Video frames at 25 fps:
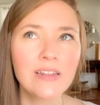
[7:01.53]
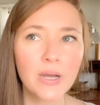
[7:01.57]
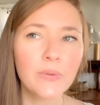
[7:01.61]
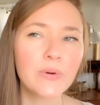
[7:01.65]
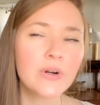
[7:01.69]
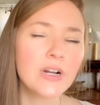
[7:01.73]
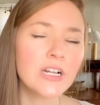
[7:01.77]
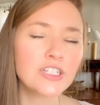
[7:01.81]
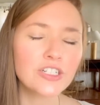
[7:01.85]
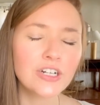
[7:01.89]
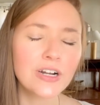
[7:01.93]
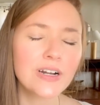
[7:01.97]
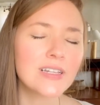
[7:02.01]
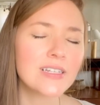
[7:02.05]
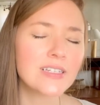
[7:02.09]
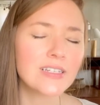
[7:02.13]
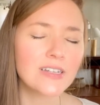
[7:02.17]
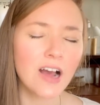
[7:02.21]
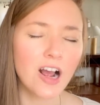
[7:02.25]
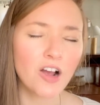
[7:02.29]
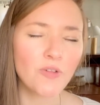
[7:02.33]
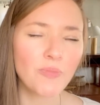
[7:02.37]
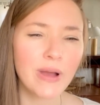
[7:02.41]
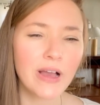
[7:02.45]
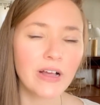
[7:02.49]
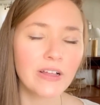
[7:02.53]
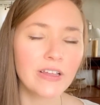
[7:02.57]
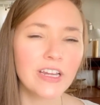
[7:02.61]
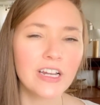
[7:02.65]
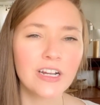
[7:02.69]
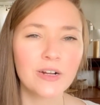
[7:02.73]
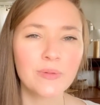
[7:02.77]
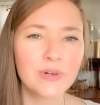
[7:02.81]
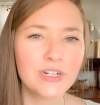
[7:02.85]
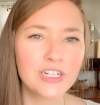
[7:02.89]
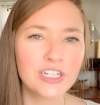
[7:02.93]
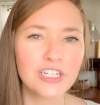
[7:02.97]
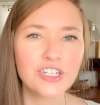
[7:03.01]
but we're not trying to stockpile
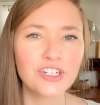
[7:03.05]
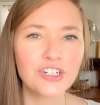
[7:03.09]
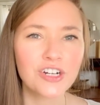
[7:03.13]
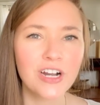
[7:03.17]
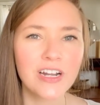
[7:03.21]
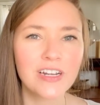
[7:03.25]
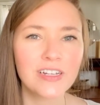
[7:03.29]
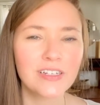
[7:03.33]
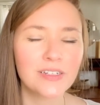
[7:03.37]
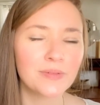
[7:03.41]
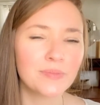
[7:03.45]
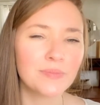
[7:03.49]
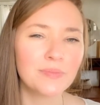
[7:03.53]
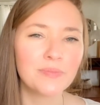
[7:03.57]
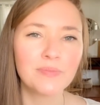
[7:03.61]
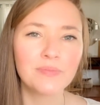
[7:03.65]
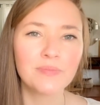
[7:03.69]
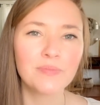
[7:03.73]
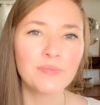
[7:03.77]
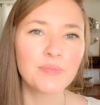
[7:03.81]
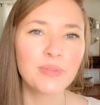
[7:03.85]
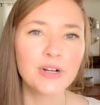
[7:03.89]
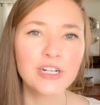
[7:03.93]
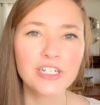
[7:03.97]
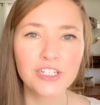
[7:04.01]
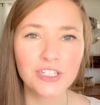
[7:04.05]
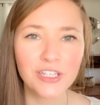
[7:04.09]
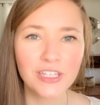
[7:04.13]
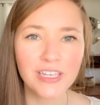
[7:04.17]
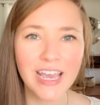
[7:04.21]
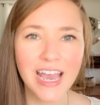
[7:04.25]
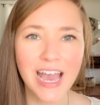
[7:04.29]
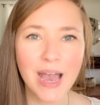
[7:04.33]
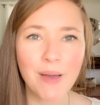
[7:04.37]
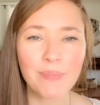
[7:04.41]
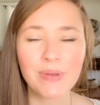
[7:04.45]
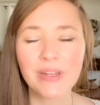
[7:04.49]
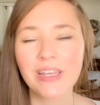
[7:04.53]
here. We're just trying to bridge the
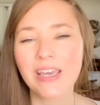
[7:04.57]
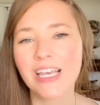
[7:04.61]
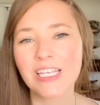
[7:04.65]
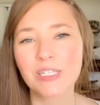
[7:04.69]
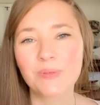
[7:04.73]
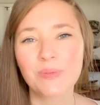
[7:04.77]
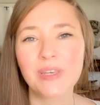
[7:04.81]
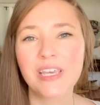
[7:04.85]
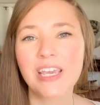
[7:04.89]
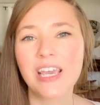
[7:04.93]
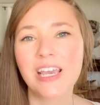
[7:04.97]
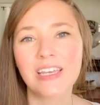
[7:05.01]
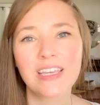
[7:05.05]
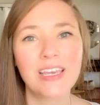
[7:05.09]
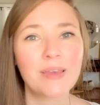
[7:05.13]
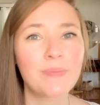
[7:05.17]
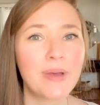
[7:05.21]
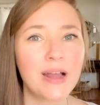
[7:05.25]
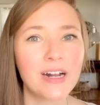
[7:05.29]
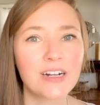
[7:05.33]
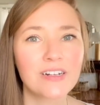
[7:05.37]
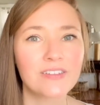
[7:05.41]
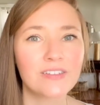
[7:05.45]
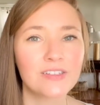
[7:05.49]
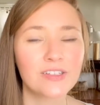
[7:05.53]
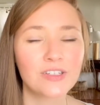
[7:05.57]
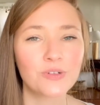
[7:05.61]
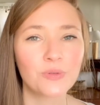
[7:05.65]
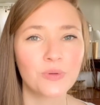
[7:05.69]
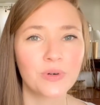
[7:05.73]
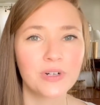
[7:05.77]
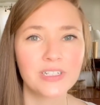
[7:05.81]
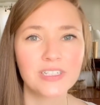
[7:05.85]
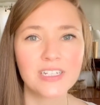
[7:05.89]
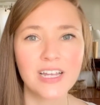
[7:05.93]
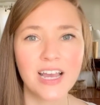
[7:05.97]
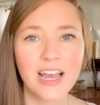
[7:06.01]
gap in case we can't get back to the store in